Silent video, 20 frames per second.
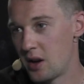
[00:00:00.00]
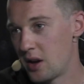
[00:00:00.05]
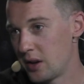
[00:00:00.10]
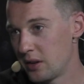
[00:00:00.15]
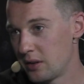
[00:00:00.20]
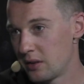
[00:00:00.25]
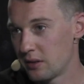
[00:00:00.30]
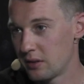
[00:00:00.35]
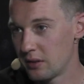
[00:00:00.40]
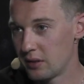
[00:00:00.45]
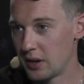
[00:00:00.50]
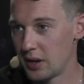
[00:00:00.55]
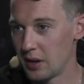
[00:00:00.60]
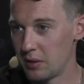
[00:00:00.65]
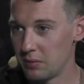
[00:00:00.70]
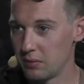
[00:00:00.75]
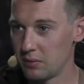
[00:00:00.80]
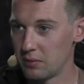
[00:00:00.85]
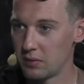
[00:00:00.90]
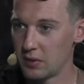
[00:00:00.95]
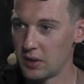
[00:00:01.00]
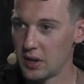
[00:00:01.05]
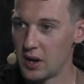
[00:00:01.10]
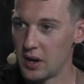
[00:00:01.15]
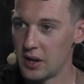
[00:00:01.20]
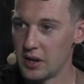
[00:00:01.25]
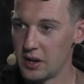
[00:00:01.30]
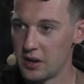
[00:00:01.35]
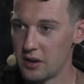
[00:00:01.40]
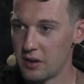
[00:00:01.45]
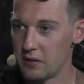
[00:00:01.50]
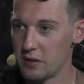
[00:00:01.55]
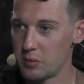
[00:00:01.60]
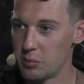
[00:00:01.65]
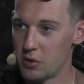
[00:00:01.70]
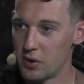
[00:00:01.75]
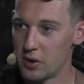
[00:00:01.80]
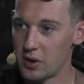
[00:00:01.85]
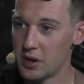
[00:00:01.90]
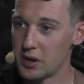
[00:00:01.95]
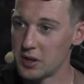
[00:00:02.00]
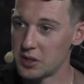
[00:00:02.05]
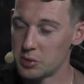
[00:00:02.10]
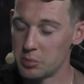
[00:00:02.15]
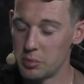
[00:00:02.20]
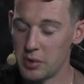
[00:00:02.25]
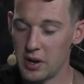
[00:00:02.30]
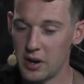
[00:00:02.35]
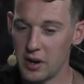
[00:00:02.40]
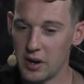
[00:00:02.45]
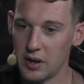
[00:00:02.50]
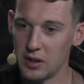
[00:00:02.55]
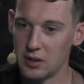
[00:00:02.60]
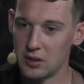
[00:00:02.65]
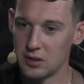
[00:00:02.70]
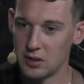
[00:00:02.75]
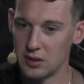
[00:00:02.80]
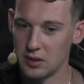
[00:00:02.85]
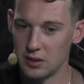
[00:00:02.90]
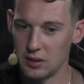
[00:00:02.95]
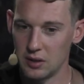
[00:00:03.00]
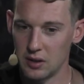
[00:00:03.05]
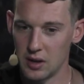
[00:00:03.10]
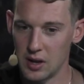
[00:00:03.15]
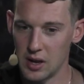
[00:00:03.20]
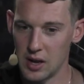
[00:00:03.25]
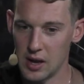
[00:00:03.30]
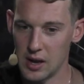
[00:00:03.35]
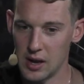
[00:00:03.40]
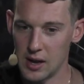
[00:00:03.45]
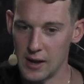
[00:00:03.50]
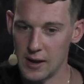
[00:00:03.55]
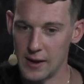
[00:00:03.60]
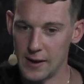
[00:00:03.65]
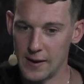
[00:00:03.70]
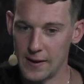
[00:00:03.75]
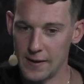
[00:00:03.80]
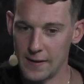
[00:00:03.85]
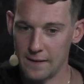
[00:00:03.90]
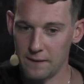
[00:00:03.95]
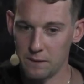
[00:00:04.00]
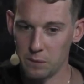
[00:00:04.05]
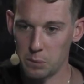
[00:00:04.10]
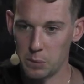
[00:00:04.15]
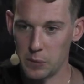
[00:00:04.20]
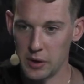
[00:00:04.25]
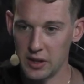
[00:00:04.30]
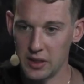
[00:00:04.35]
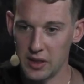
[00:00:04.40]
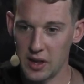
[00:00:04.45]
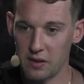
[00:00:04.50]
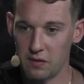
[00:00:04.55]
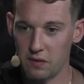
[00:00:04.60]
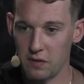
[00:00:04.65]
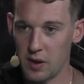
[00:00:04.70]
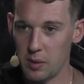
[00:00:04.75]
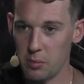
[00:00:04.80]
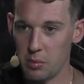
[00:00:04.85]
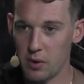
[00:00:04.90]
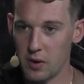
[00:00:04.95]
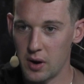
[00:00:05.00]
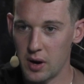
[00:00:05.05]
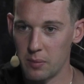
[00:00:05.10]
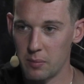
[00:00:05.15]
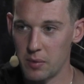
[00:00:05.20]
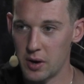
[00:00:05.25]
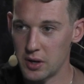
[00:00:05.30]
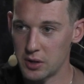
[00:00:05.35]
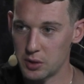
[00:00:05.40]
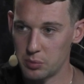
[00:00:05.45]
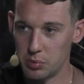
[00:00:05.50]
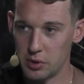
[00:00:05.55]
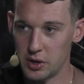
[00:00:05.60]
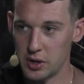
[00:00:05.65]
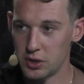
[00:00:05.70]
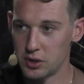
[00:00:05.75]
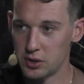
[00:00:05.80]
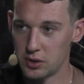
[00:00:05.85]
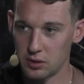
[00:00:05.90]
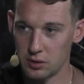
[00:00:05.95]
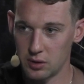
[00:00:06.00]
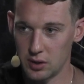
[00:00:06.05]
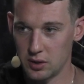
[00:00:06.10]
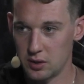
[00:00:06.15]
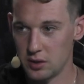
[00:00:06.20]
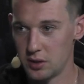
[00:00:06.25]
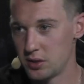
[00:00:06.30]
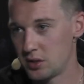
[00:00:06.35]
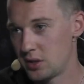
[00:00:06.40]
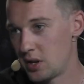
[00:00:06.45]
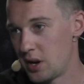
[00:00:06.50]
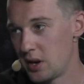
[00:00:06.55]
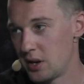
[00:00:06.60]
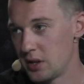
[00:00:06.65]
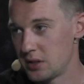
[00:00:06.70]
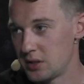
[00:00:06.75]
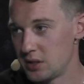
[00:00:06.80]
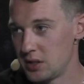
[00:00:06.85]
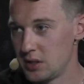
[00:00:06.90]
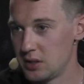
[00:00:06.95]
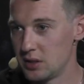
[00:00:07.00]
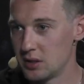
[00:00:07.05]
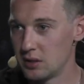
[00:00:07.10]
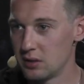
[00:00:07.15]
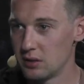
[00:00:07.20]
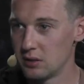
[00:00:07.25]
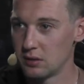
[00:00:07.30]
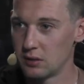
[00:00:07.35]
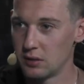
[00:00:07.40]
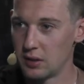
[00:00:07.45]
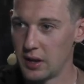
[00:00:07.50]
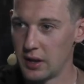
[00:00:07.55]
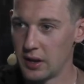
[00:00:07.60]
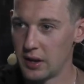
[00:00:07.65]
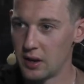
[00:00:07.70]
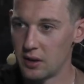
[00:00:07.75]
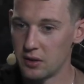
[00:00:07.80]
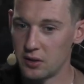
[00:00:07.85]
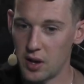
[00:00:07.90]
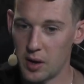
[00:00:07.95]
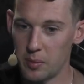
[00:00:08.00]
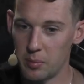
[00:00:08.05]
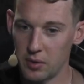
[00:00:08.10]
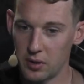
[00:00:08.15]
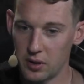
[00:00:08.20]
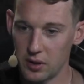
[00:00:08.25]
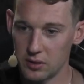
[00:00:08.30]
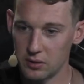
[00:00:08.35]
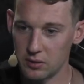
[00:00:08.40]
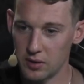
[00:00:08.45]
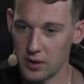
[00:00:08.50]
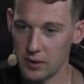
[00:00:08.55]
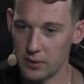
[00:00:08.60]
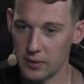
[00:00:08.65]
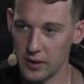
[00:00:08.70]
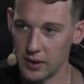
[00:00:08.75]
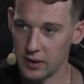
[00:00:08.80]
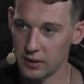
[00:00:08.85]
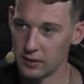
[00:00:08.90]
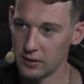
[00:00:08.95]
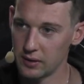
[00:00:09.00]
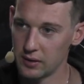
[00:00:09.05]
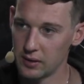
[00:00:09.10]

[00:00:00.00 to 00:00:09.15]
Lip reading: on, and they got a year of more experience, and bring that February-March push into the start of the season and get on top of things right away.